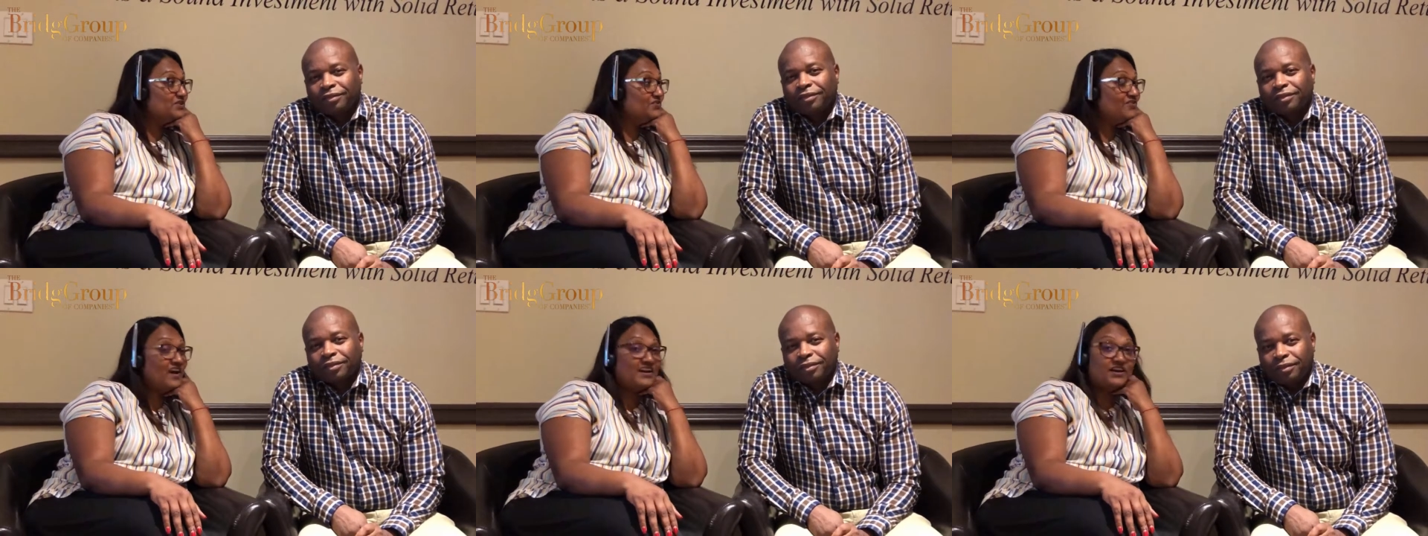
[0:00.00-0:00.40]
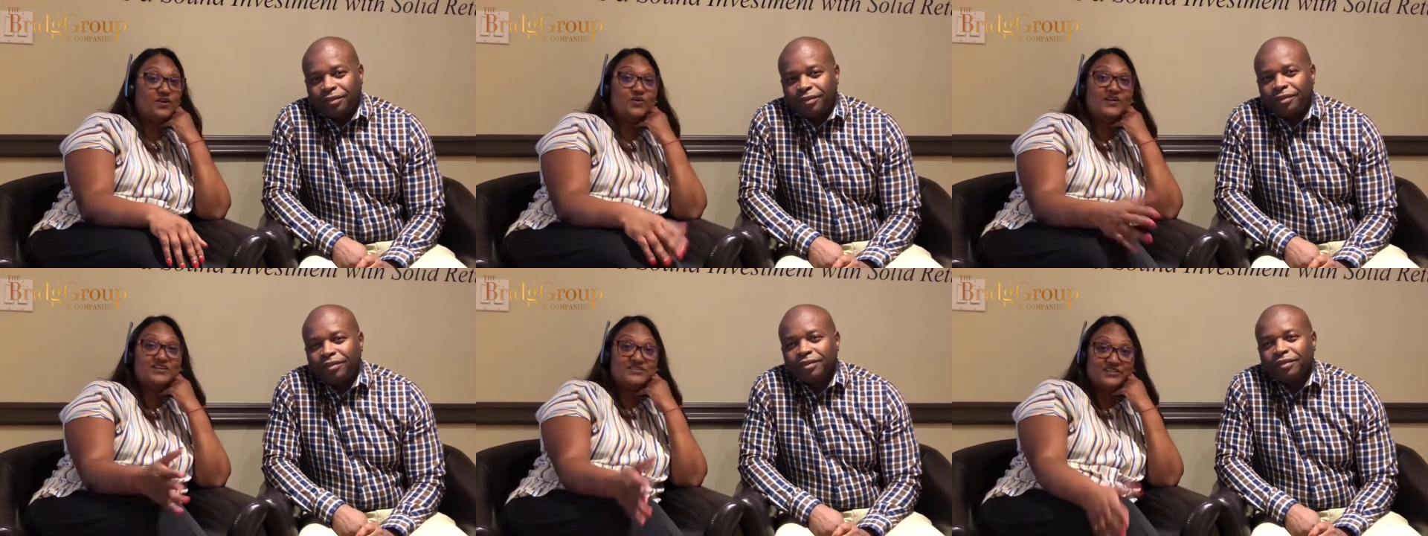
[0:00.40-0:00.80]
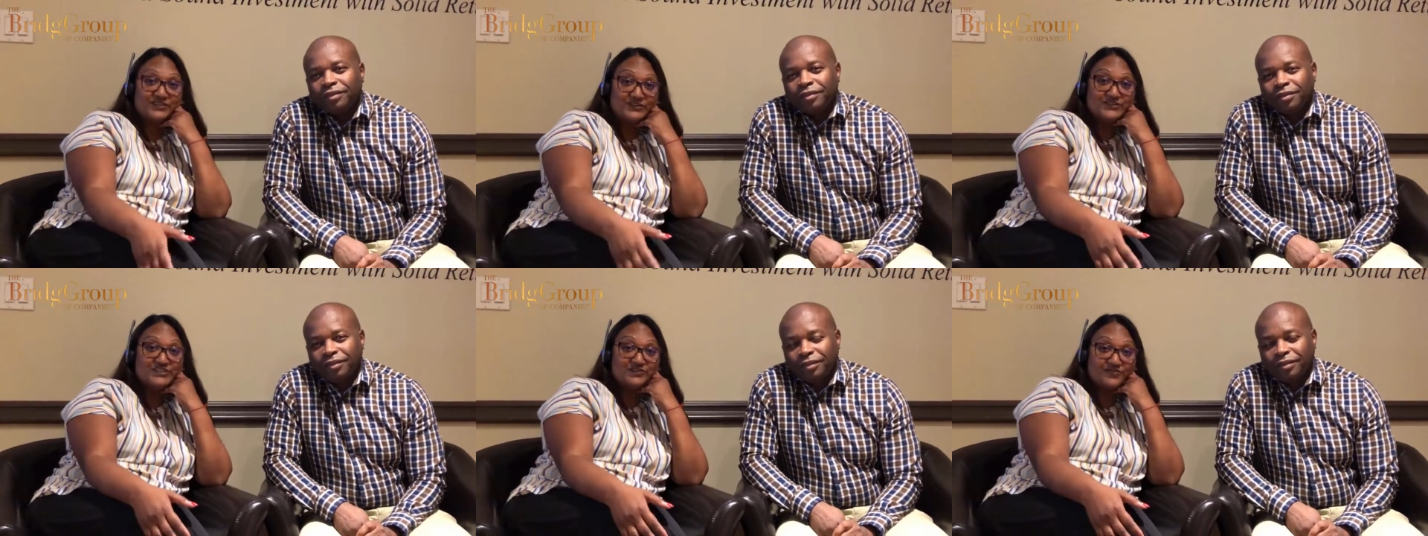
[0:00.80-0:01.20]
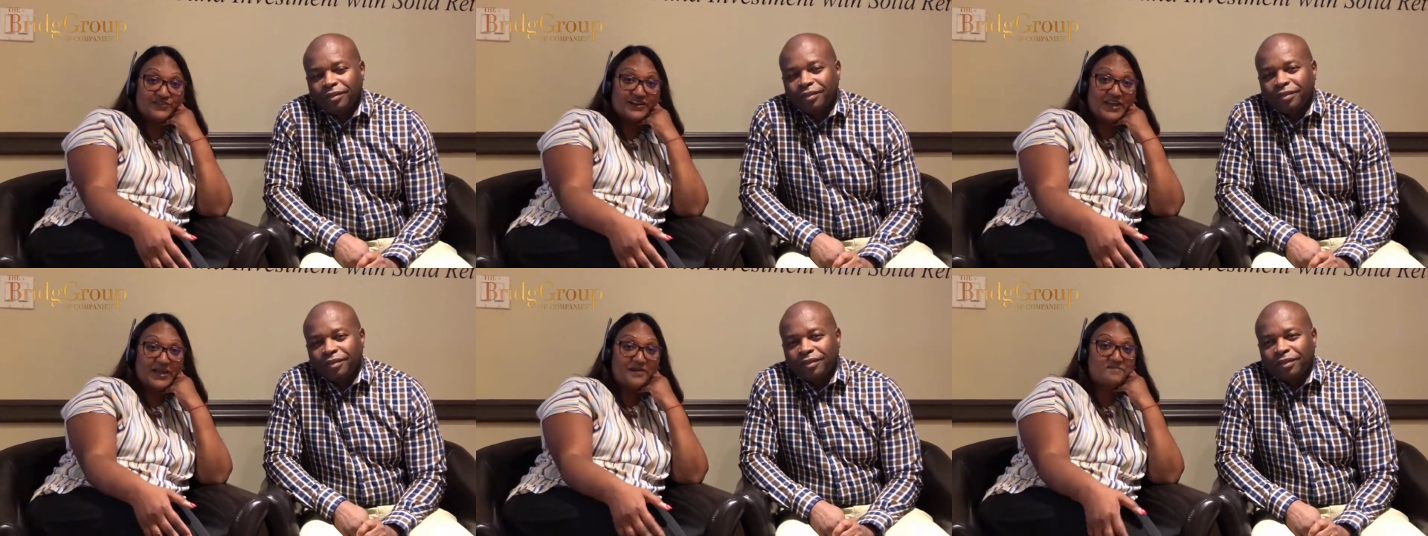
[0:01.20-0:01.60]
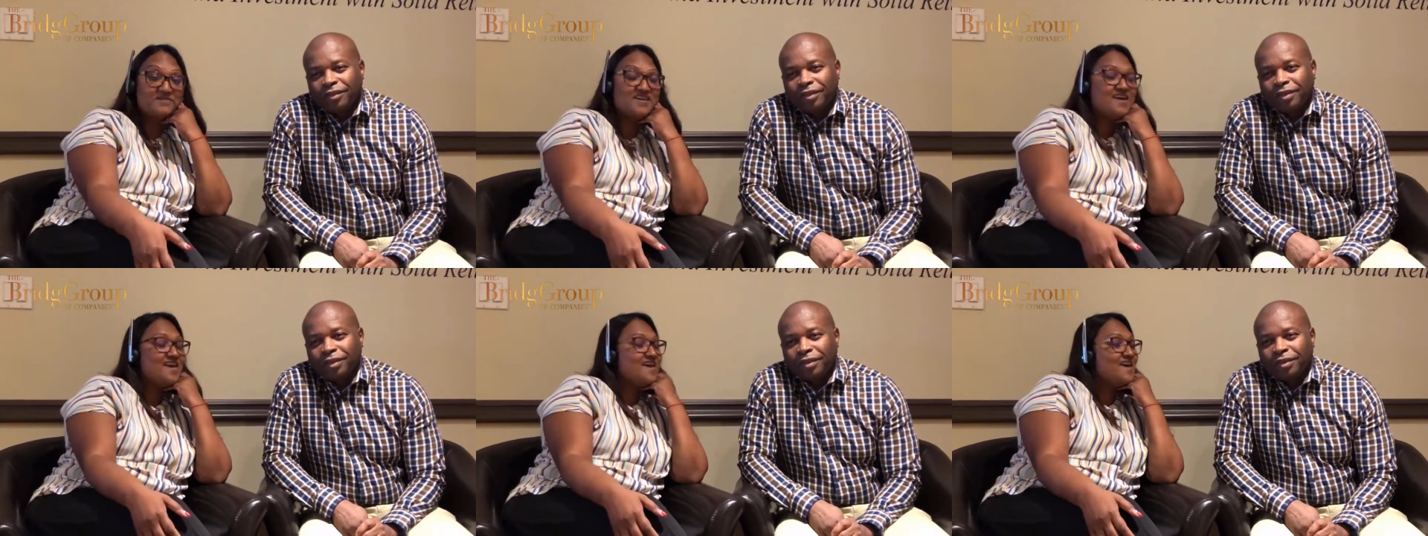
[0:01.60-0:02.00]
Speaker 1: to find a quick solution for him.
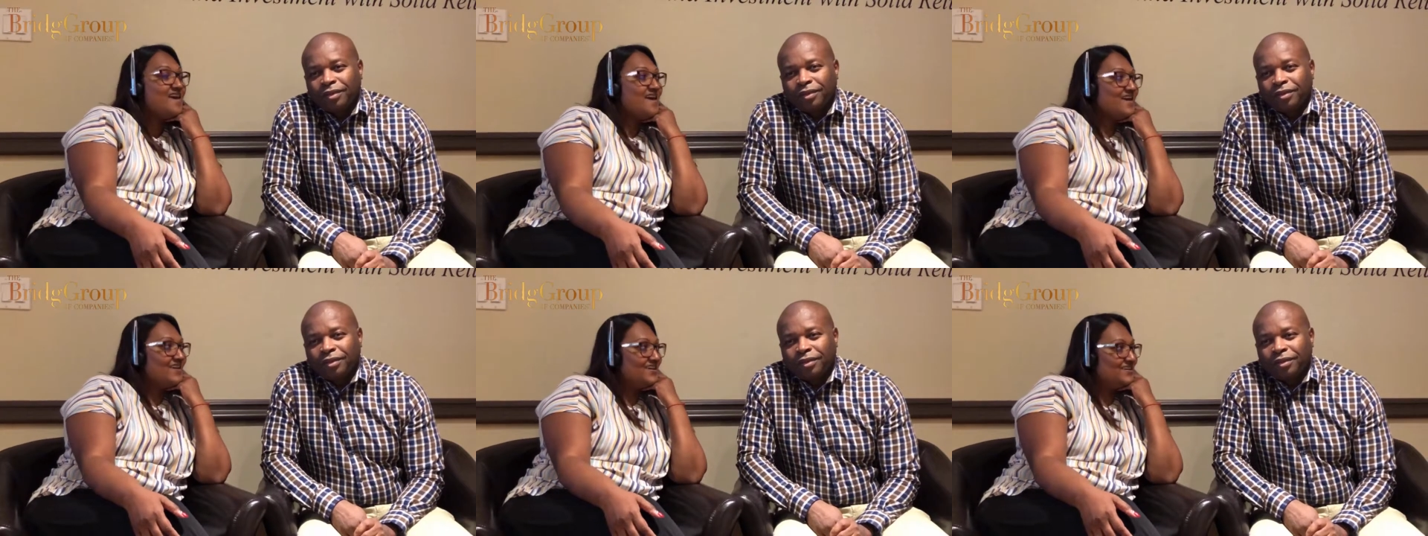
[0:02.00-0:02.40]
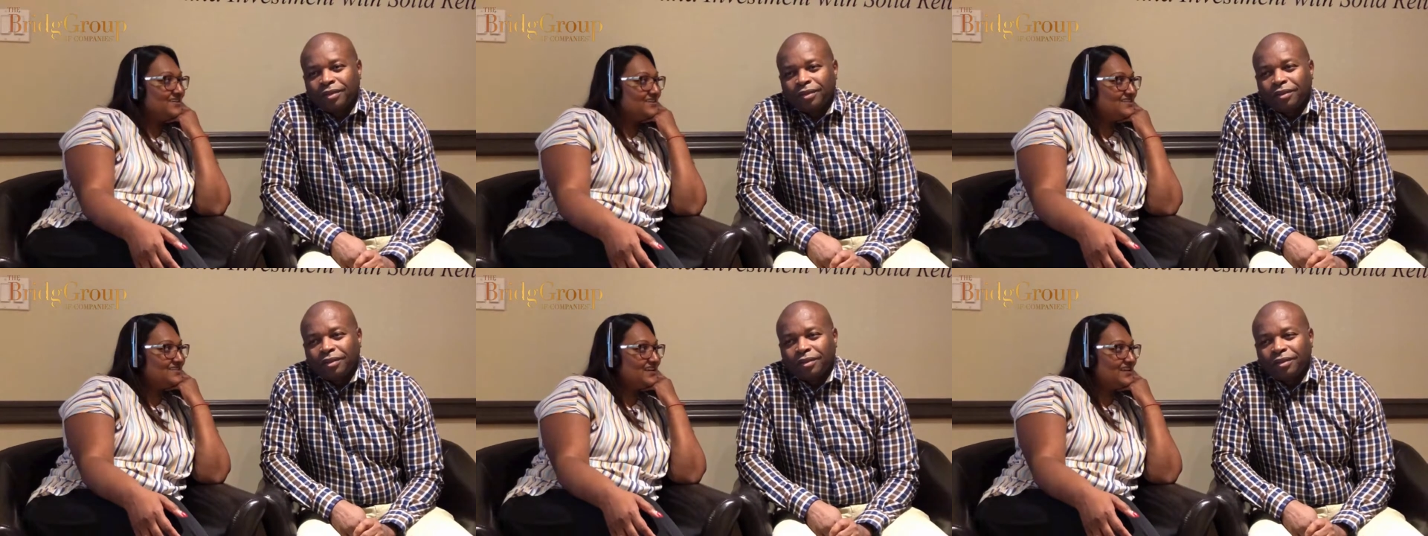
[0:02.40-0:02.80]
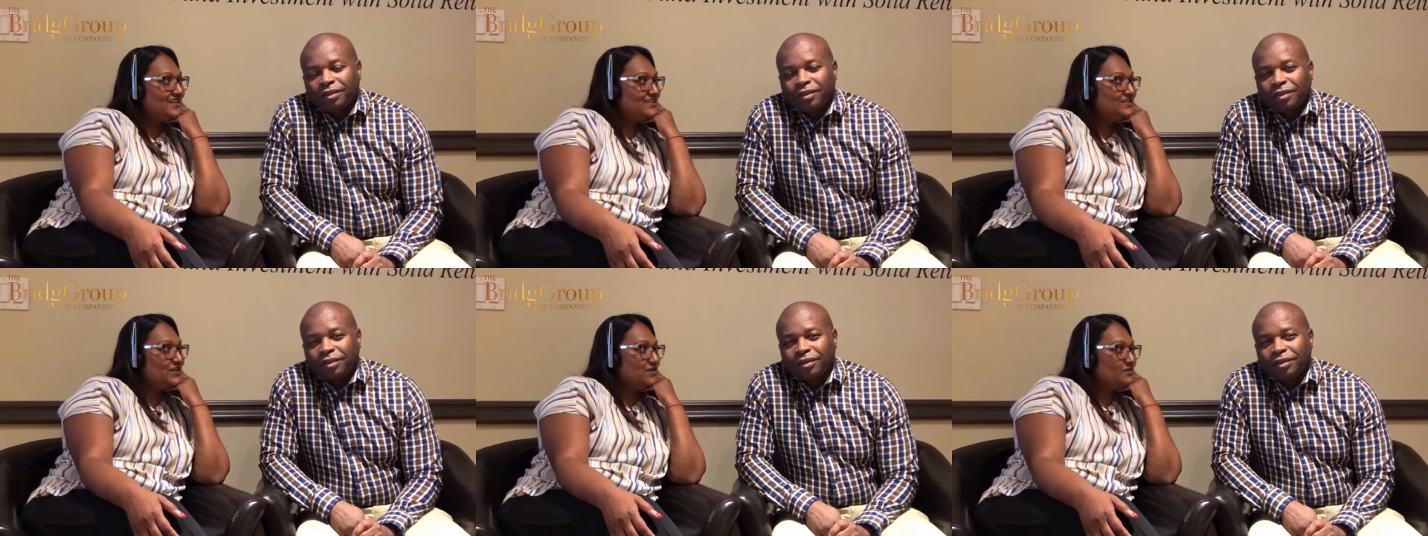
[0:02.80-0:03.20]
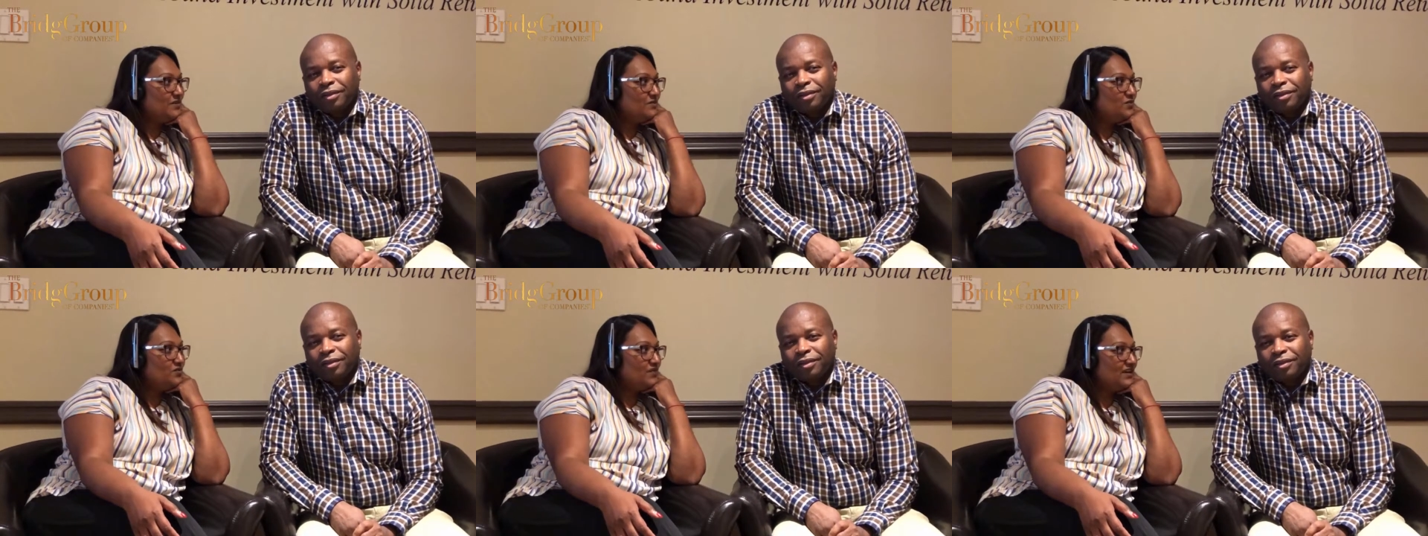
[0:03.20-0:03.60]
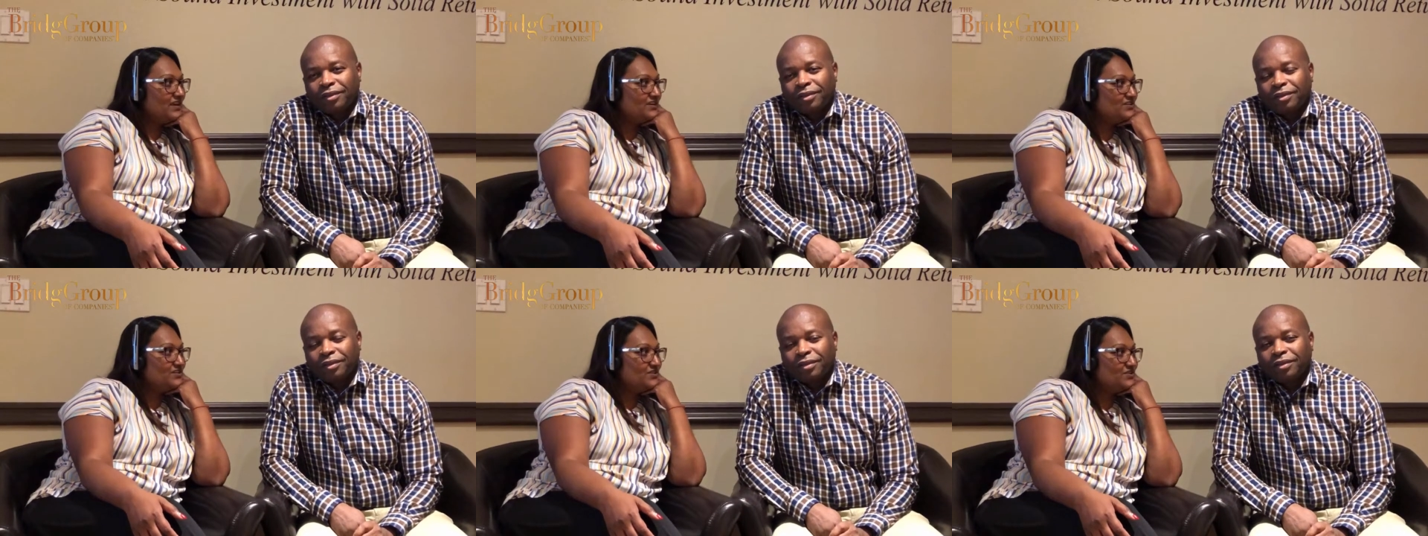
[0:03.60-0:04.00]
And uh, he's going to be moving
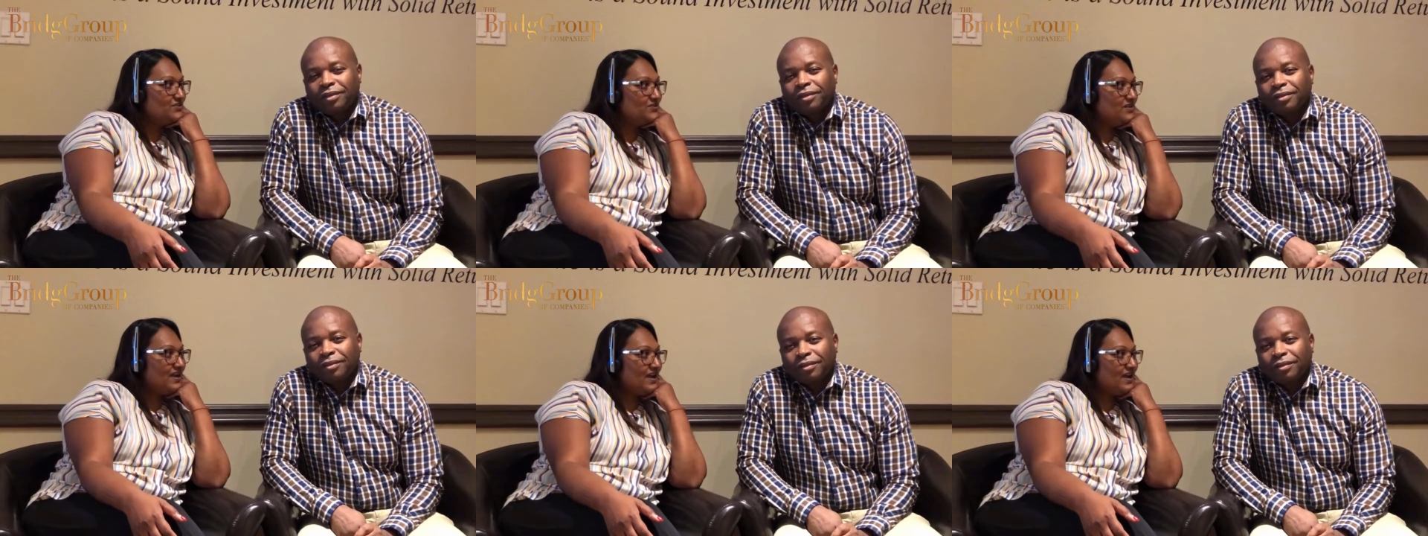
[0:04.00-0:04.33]
into